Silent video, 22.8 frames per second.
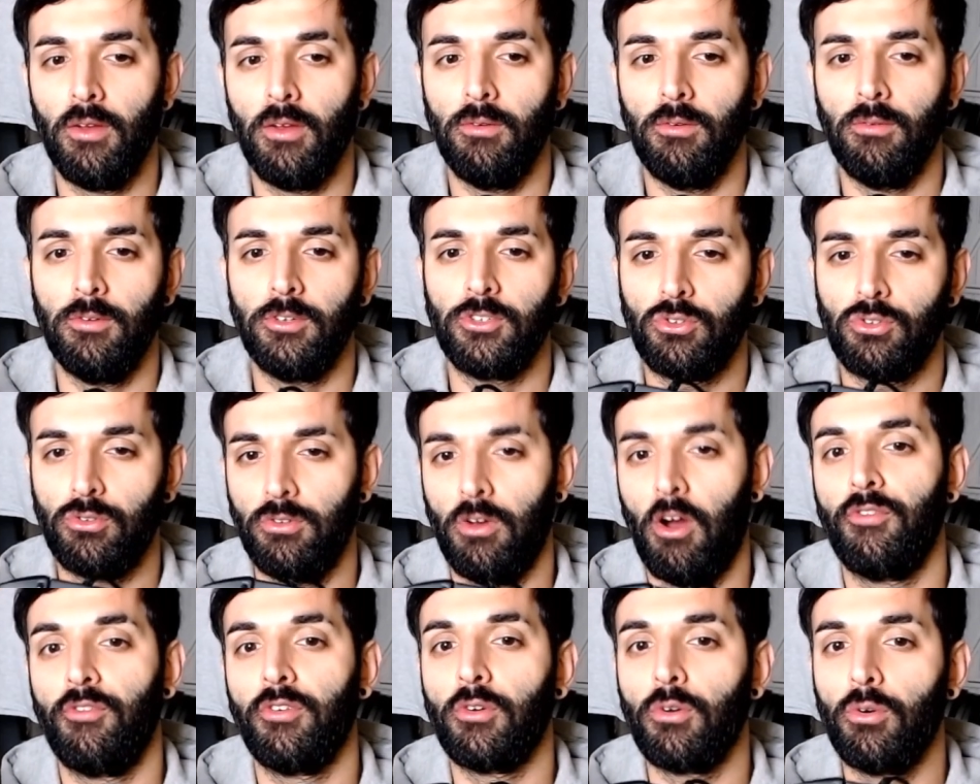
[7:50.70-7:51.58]
which
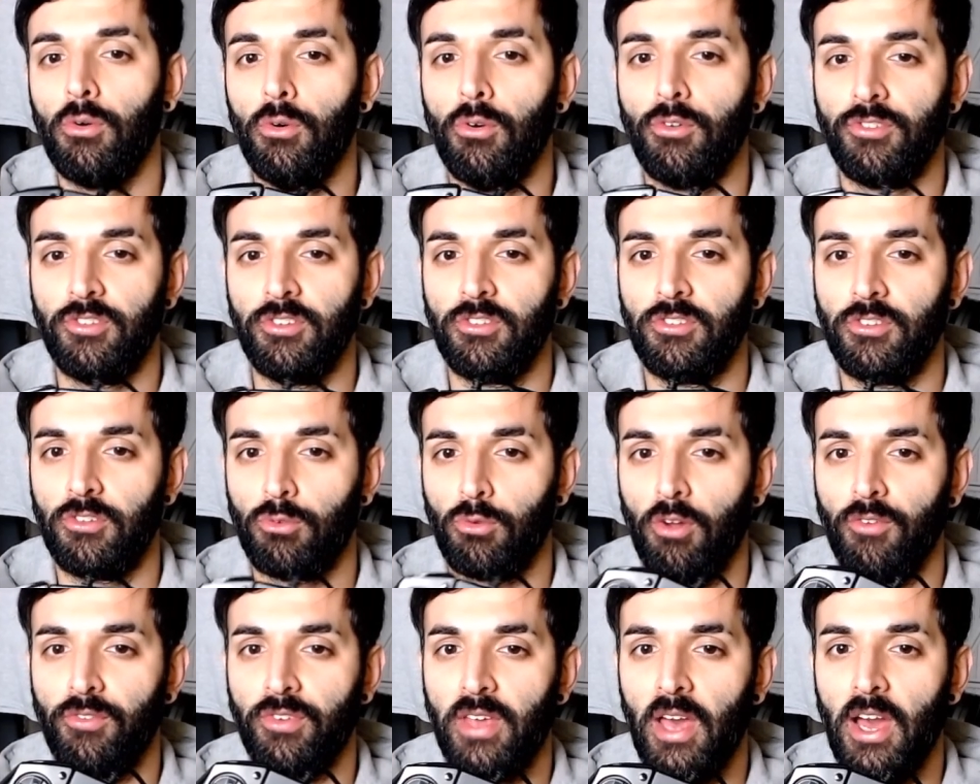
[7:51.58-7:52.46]
often causes
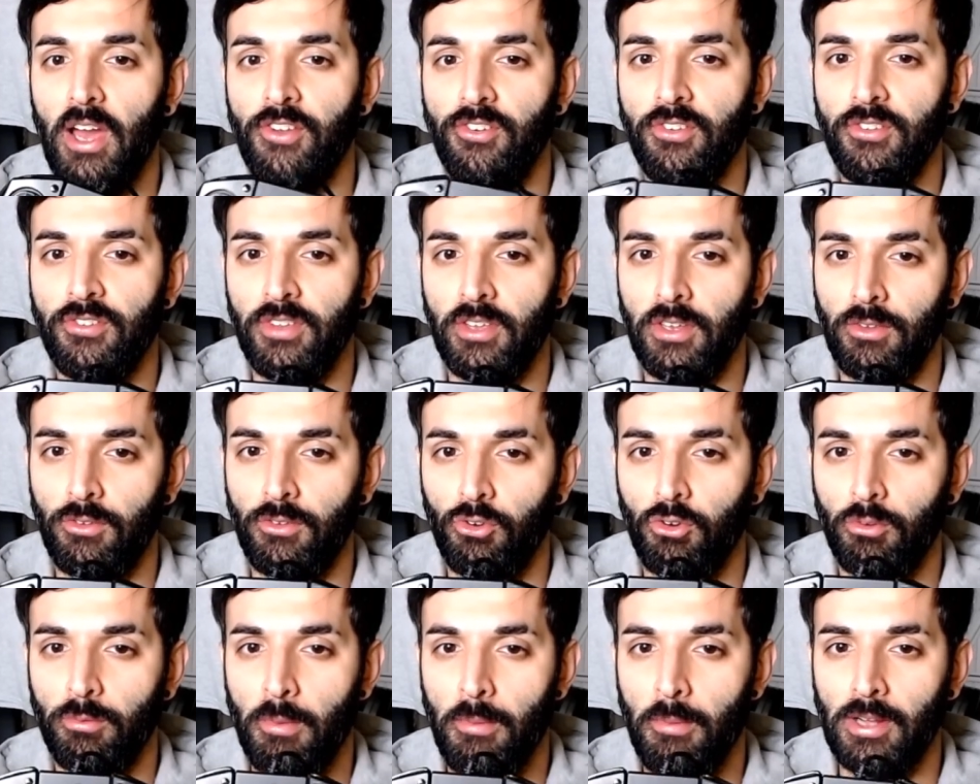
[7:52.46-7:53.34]
disqualifications in
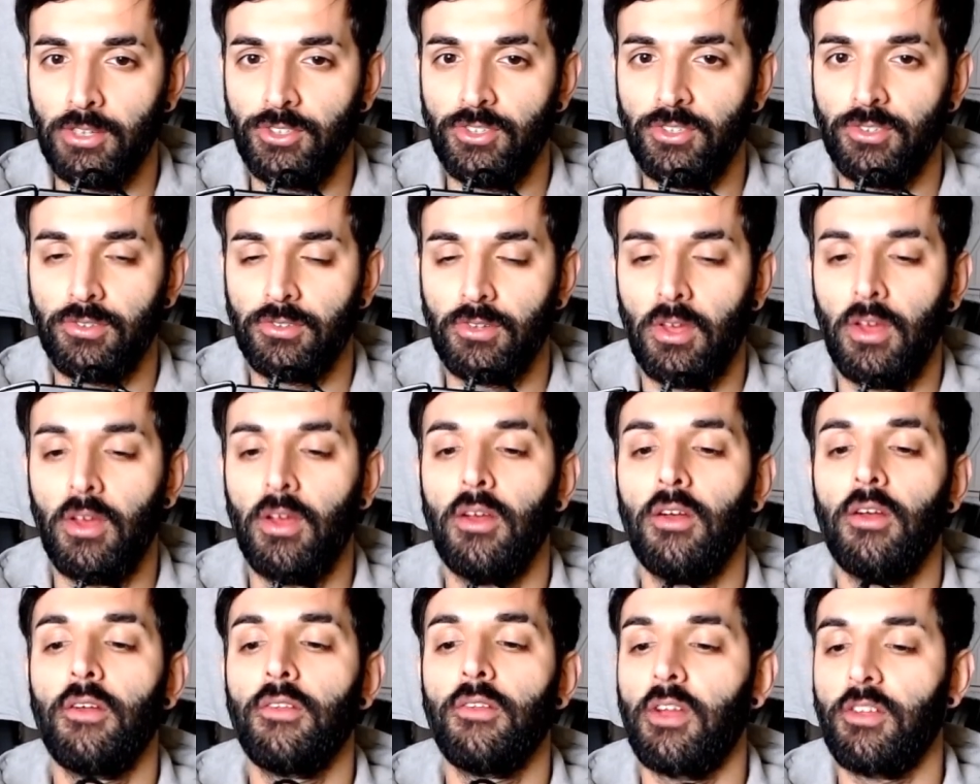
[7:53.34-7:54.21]
tournament matches.
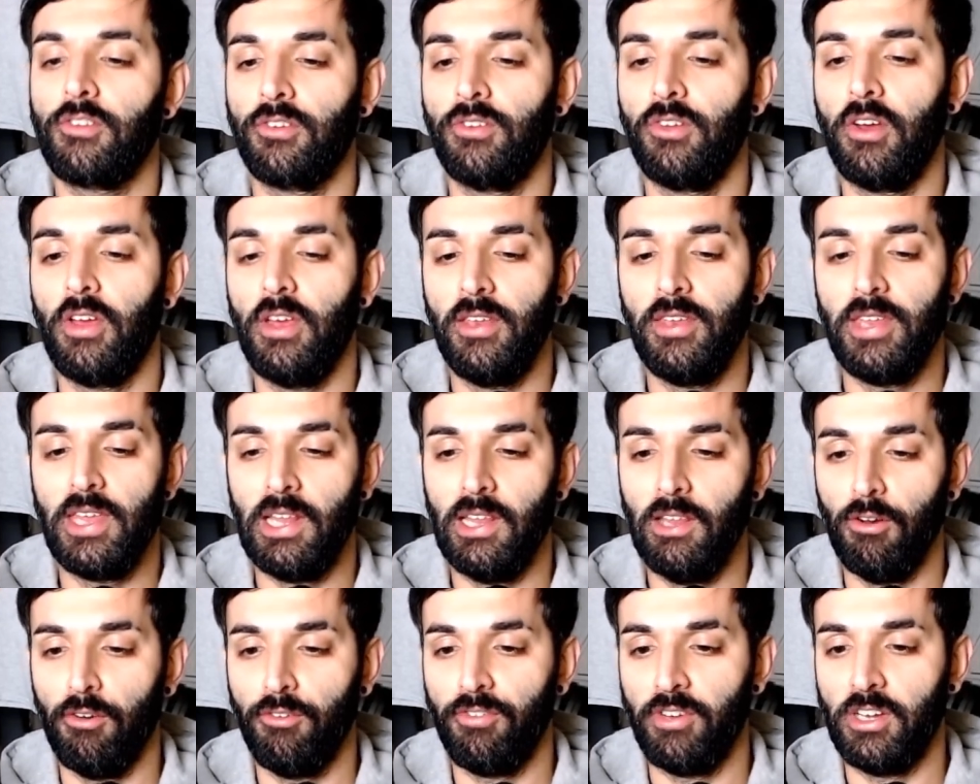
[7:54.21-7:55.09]
That's a neat
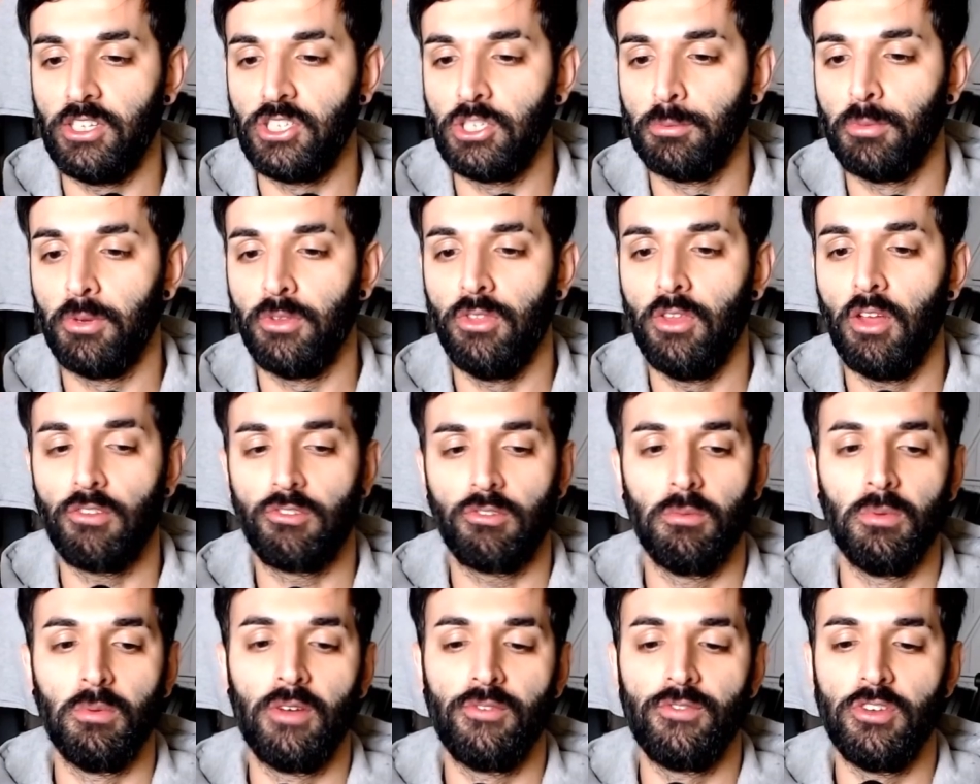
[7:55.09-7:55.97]
little feature, but not
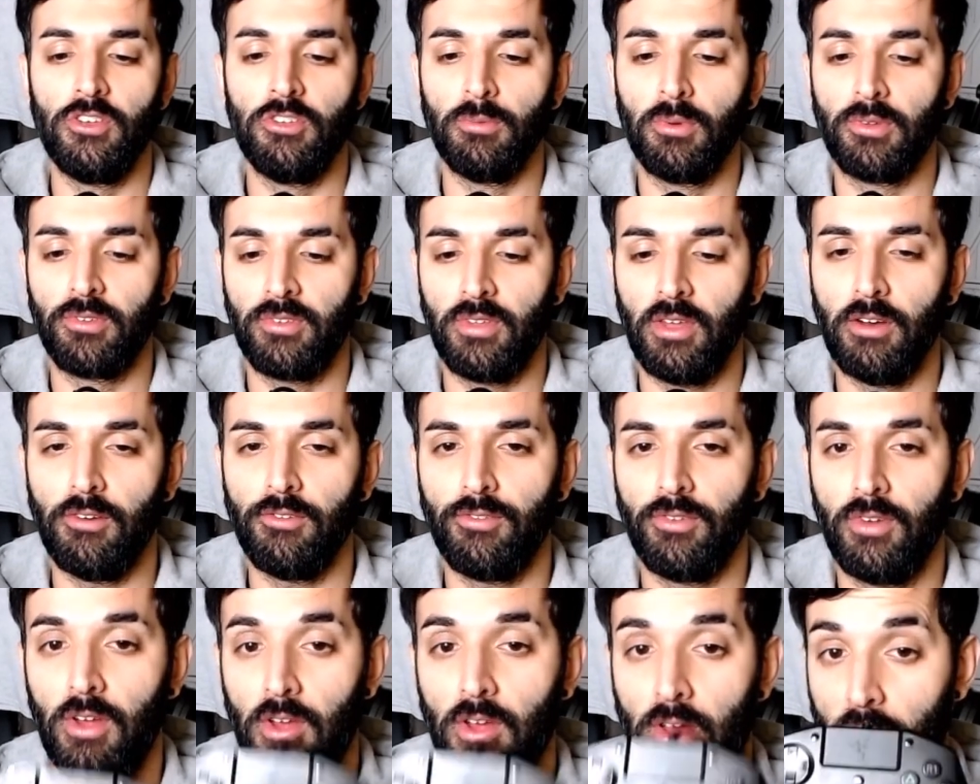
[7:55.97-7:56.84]
something I've used myself.
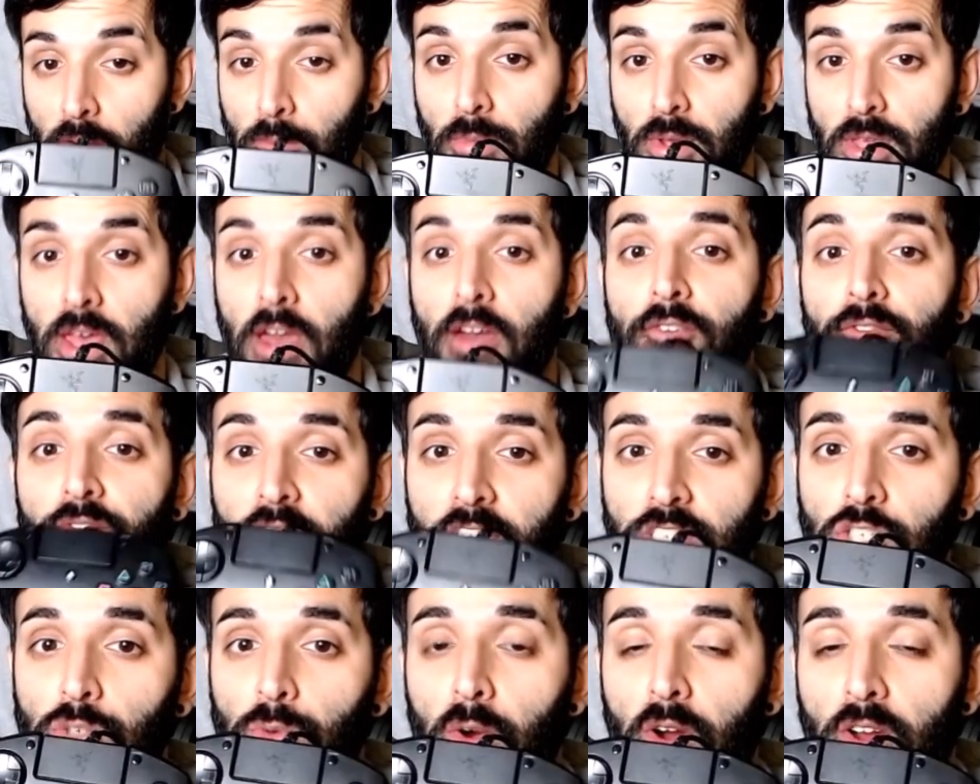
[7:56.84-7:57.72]
But yeah,
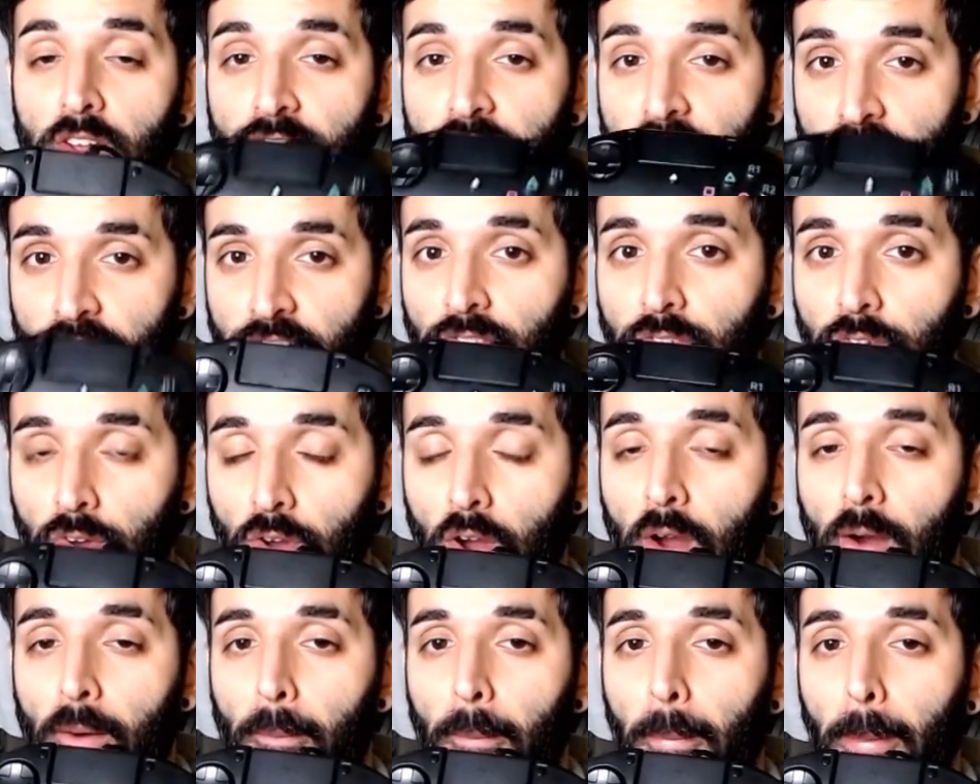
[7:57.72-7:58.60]
feature-wise, this has
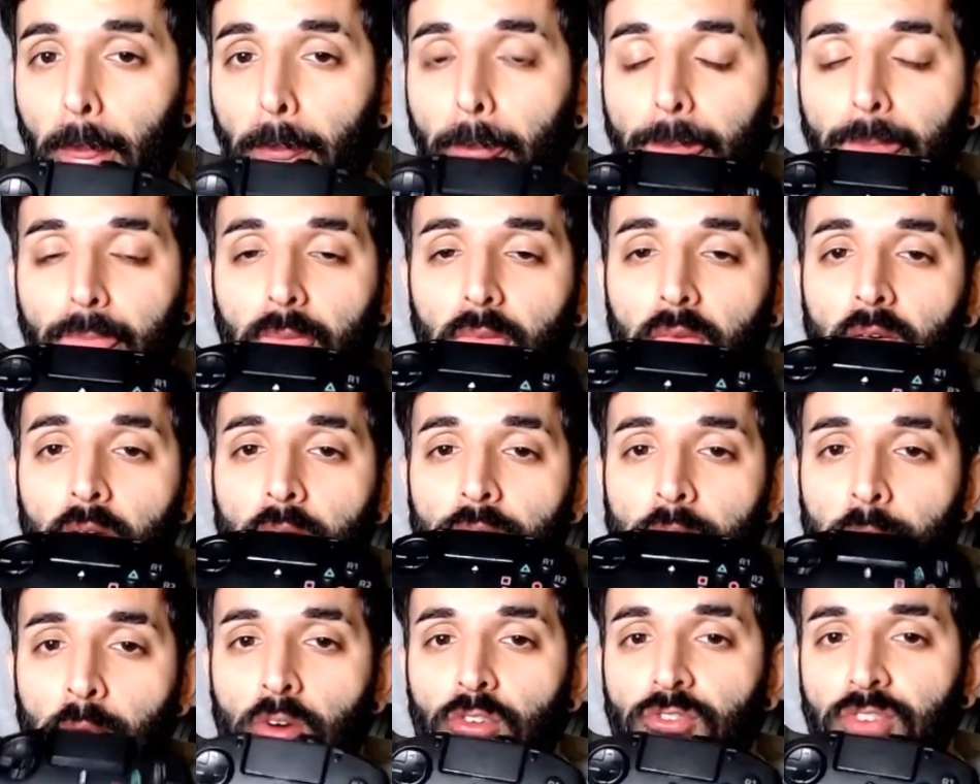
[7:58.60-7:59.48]
got the
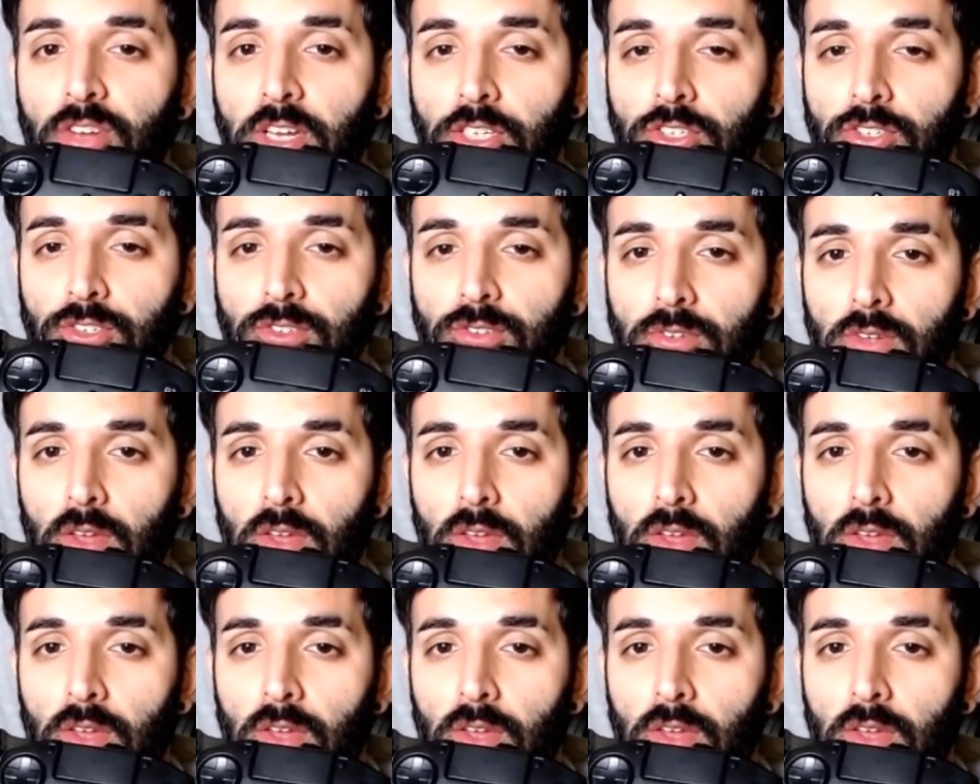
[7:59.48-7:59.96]
most features.